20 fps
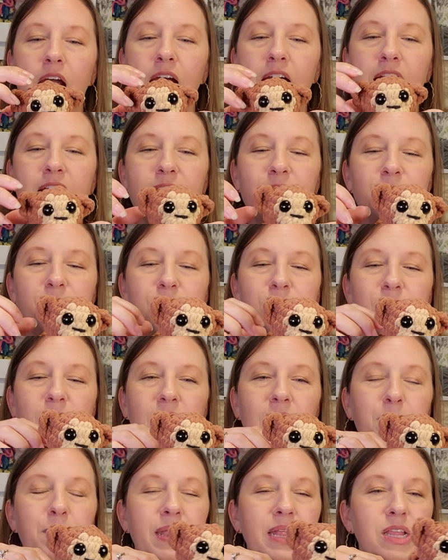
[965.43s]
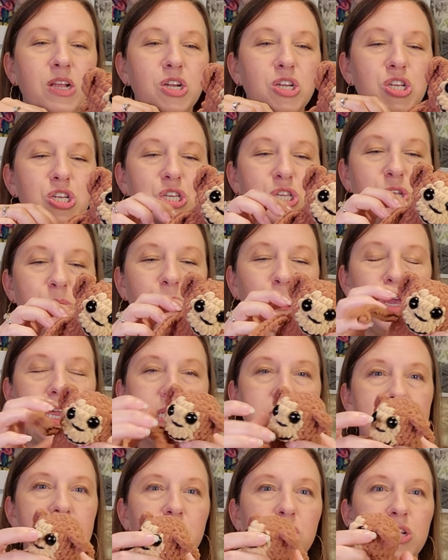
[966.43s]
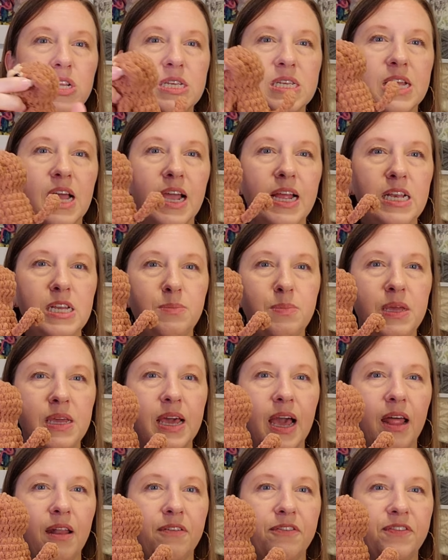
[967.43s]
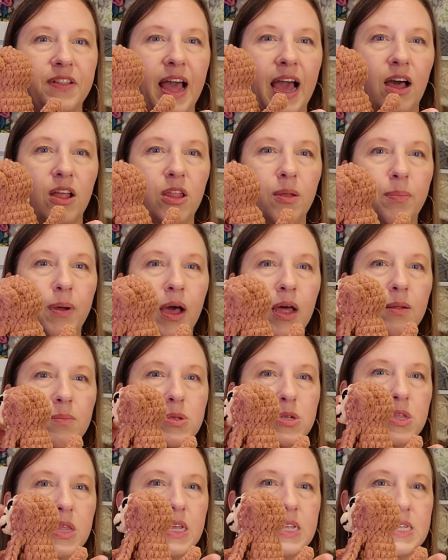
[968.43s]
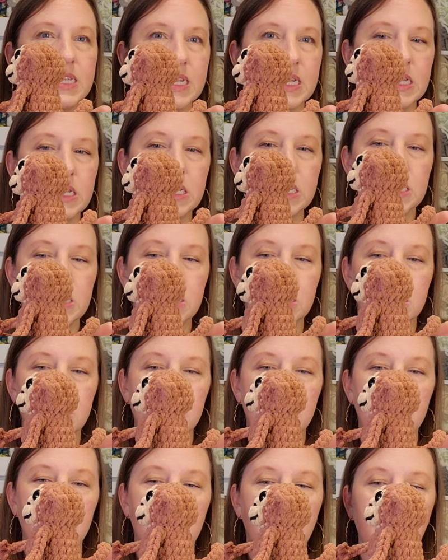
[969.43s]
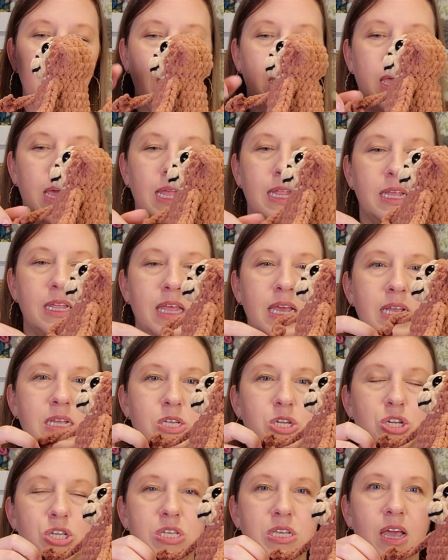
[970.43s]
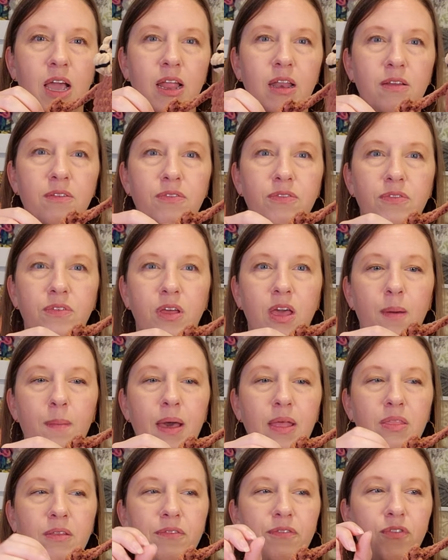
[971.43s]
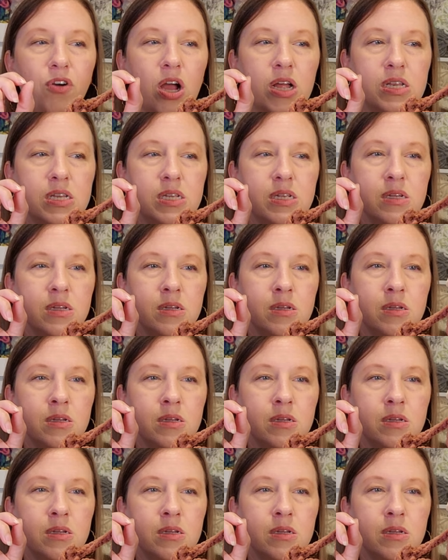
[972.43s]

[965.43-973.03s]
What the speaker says: But they're just super easy. They're designed to be kind of flat on the bottom, so they sit and the legs just kind of come out the front.